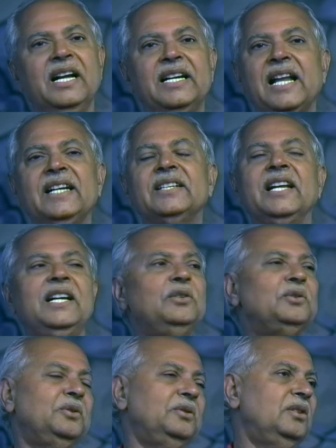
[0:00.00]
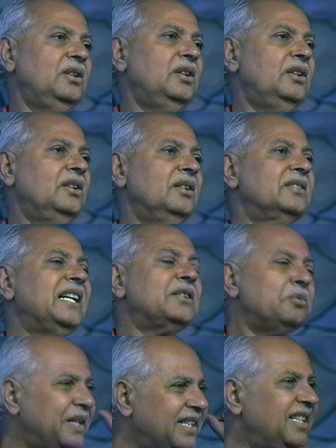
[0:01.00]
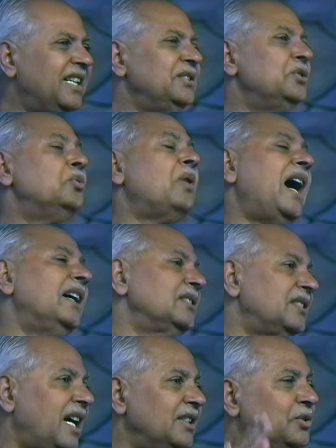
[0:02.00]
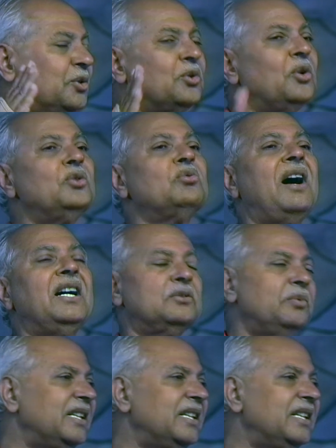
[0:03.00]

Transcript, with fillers: And I tell you that whether you want or you don't want,